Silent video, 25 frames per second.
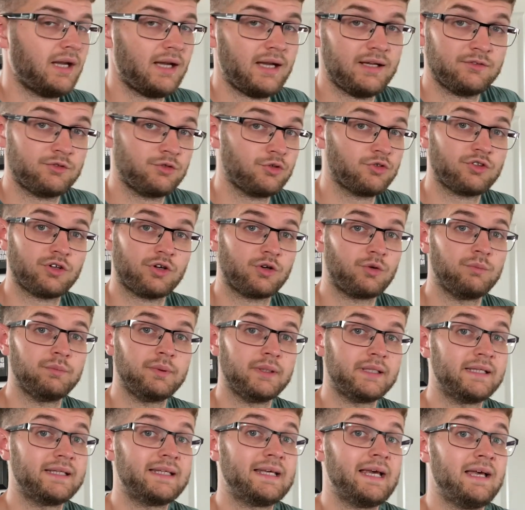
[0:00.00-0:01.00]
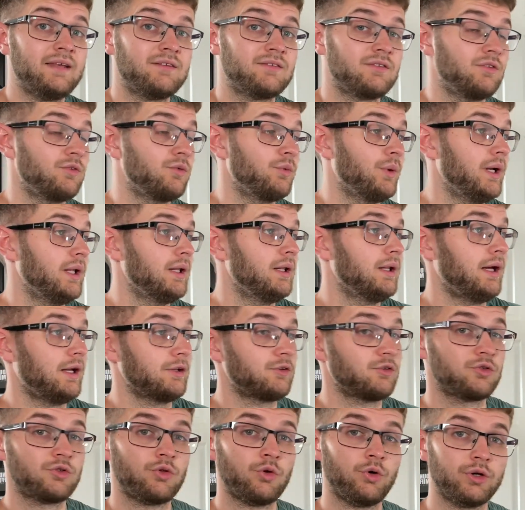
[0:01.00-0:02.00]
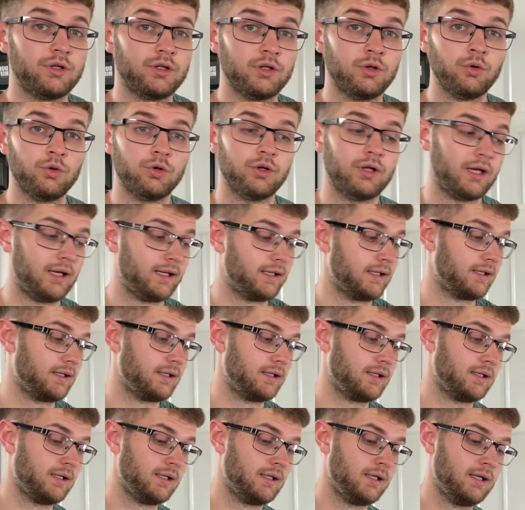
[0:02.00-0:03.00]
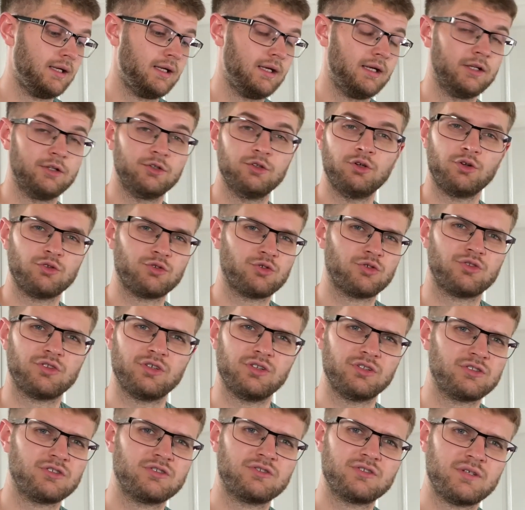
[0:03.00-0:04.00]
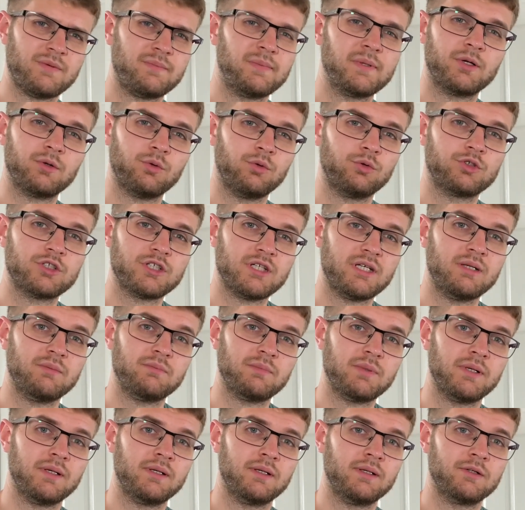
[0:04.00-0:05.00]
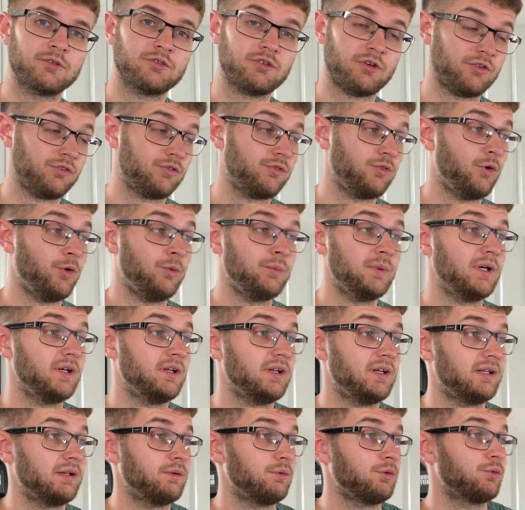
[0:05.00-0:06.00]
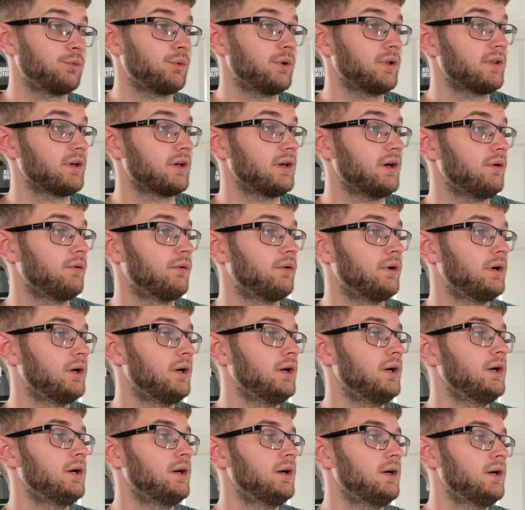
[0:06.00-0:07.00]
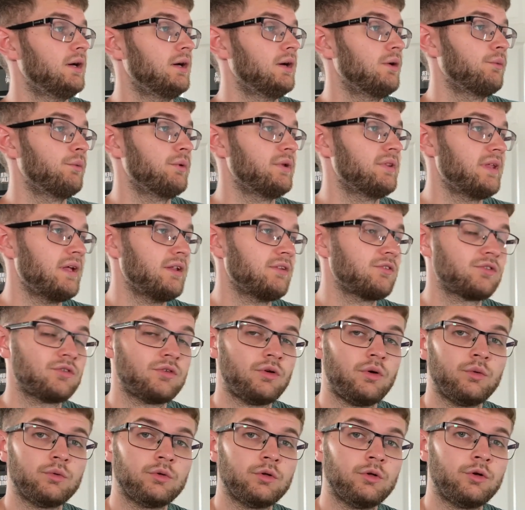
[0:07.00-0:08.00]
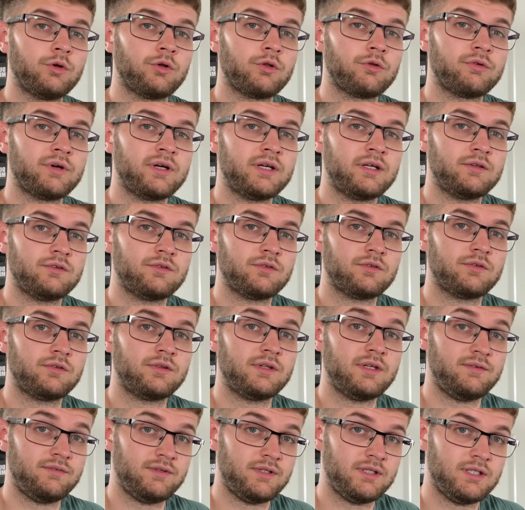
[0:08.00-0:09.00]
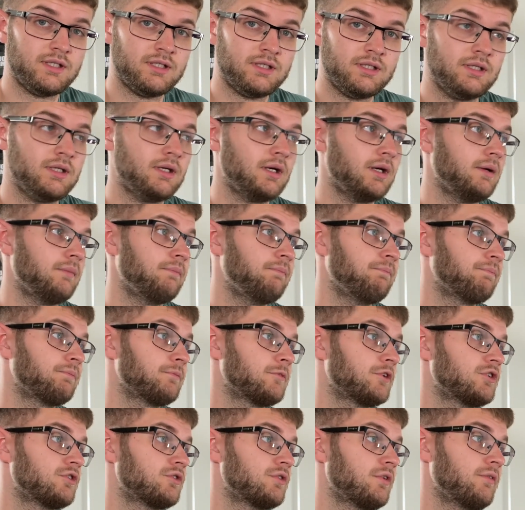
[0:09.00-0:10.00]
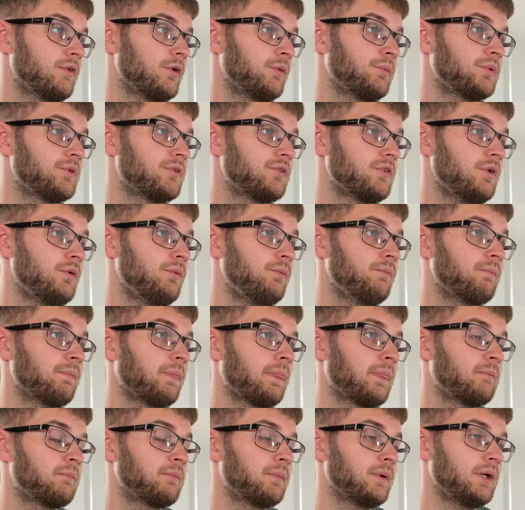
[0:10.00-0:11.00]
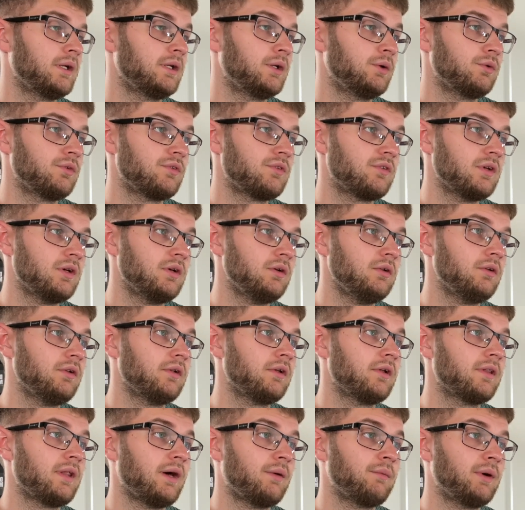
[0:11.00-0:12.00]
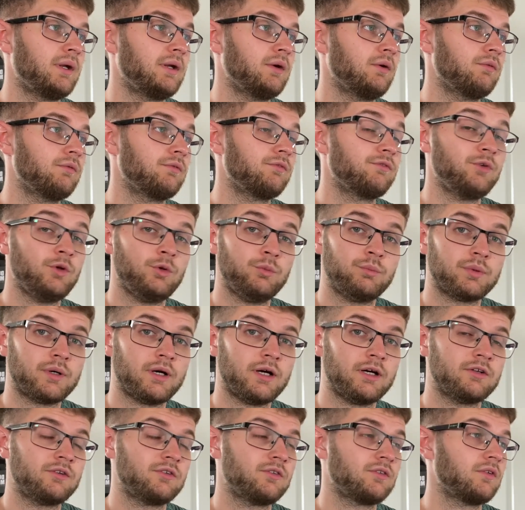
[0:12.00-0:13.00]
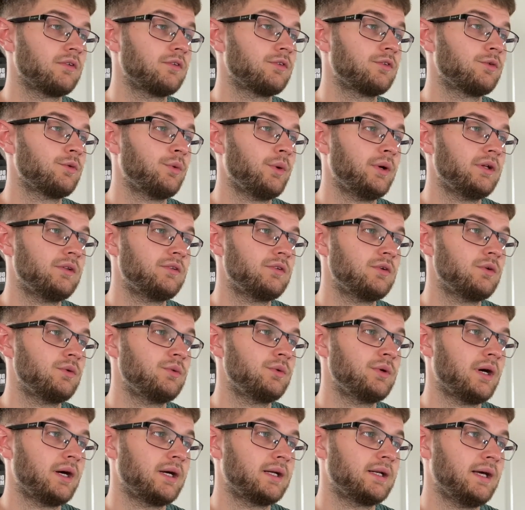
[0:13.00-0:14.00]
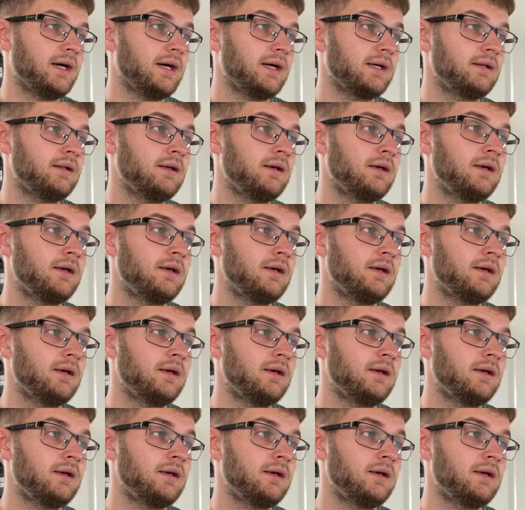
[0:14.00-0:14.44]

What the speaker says: Just a complete guess as well. I just thought it looked like not just a typical cheap Transformer, and it was worth a go. We then sold Lord of the Rings DVD Trivial Pursuit, brand new and sealed. That went full price, $22.99.